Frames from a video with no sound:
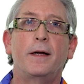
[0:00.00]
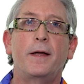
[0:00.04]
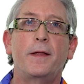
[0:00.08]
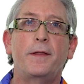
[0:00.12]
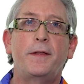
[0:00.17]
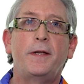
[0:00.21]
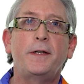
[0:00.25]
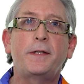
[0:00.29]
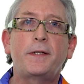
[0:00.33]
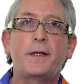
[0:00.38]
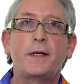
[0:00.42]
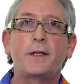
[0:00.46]

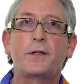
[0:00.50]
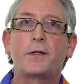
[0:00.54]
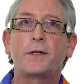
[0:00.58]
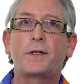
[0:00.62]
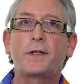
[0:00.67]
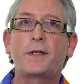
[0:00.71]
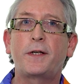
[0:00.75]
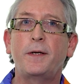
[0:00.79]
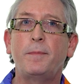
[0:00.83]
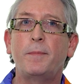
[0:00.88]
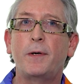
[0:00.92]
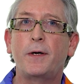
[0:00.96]
This is a
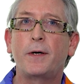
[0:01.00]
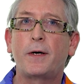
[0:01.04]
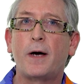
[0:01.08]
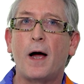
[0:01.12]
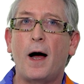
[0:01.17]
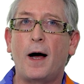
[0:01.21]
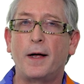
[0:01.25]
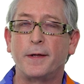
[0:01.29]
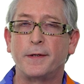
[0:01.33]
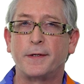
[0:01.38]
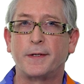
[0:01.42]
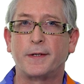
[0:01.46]
similar
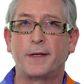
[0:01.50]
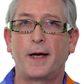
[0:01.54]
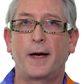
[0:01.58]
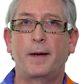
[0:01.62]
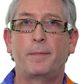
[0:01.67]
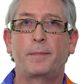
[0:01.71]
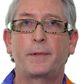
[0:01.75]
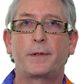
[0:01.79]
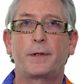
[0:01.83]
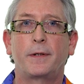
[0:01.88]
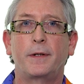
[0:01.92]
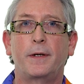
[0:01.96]

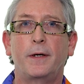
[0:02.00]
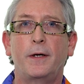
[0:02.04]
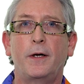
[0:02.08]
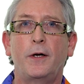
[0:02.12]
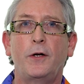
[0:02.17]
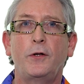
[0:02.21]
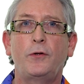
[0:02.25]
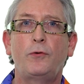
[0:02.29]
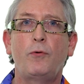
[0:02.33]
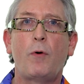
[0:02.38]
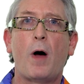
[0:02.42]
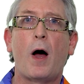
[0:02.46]
concept
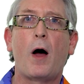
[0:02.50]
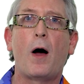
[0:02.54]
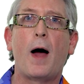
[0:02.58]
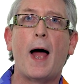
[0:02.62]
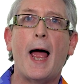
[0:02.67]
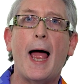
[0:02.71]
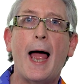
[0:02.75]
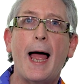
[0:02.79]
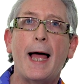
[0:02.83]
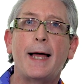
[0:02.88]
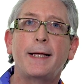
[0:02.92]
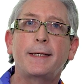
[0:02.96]
to our
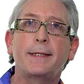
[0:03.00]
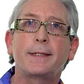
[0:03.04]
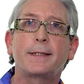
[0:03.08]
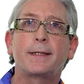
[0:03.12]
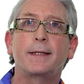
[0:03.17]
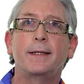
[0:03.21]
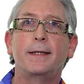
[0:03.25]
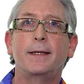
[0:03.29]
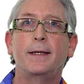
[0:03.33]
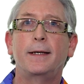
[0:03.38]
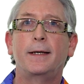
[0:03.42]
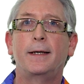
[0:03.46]
hands
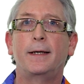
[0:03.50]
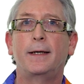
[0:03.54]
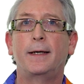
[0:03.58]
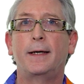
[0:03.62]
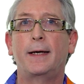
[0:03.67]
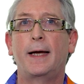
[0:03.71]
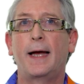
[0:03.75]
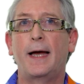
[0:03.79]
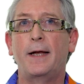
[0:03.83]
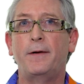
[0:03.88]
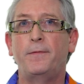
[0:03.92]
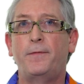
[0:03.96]

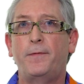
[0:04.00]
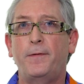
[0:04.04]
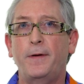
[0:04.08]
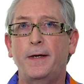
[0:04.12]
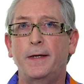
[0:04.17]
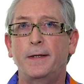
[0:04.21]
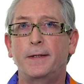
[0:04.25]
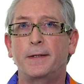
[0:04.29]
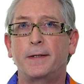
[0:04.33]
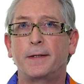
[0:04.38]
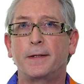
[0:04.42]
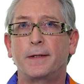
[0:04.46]
and
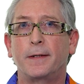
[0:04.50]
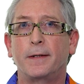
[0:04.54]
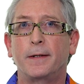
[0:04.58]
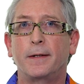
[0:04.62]
feet.